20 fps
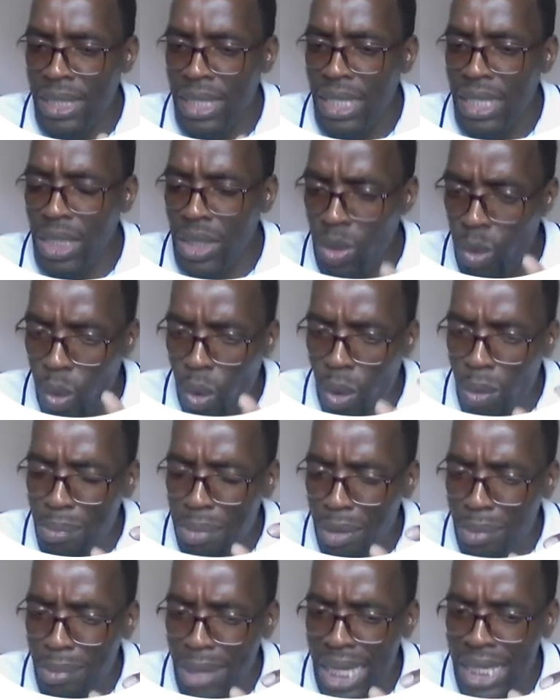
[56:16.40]
It
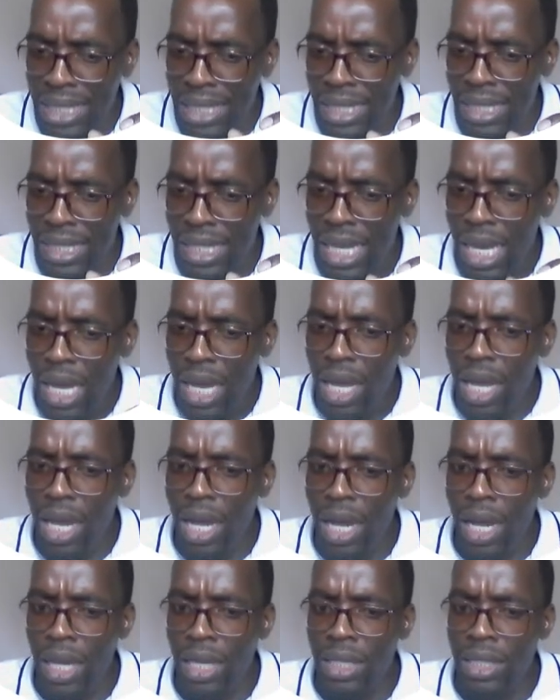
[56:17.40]
compromises,
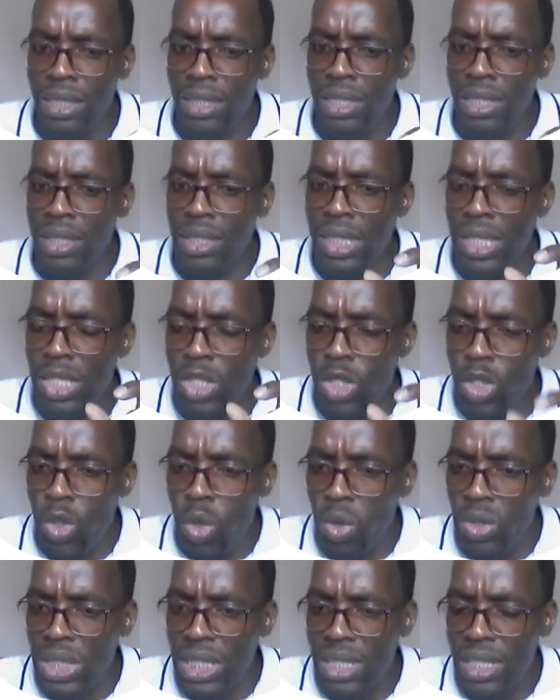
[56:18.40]
it
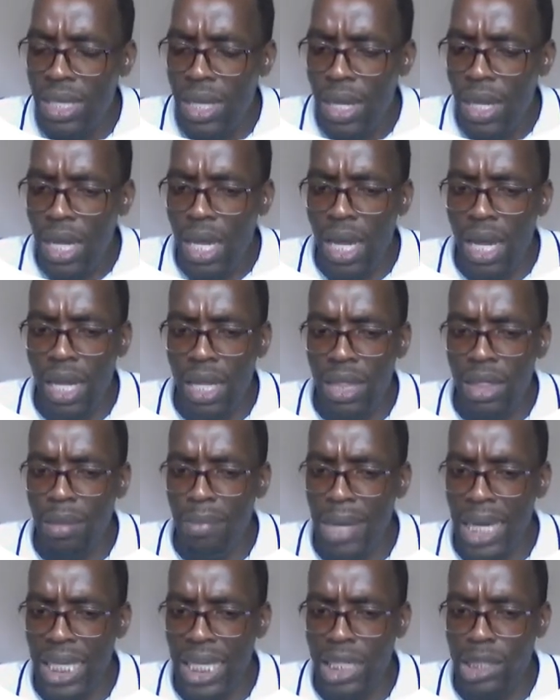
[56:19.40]
distorts the
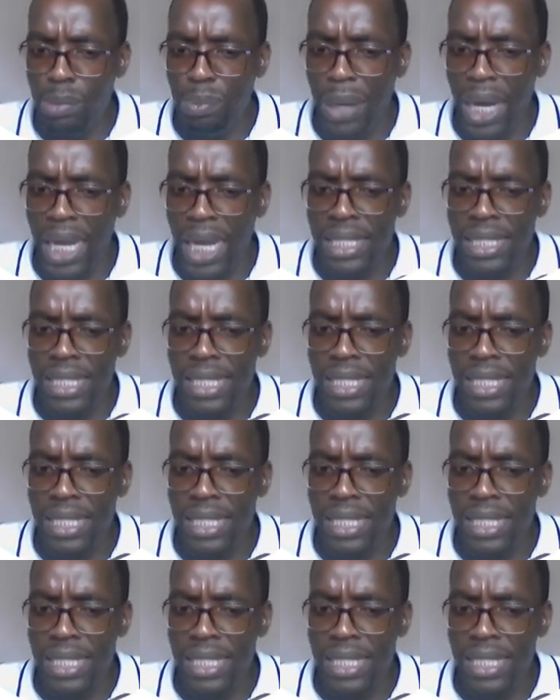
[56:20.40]
market prices.